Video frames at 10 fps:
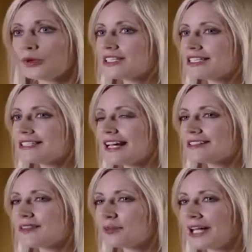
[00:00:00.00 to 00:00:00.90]
What has he
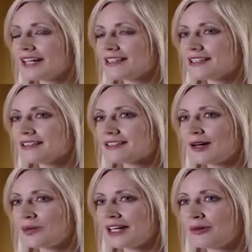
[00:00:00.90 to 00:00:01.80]
said to the players since
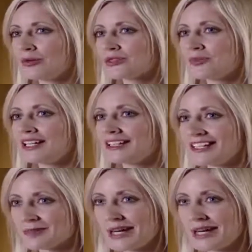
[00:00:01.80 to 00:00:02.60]
coming in? What's been his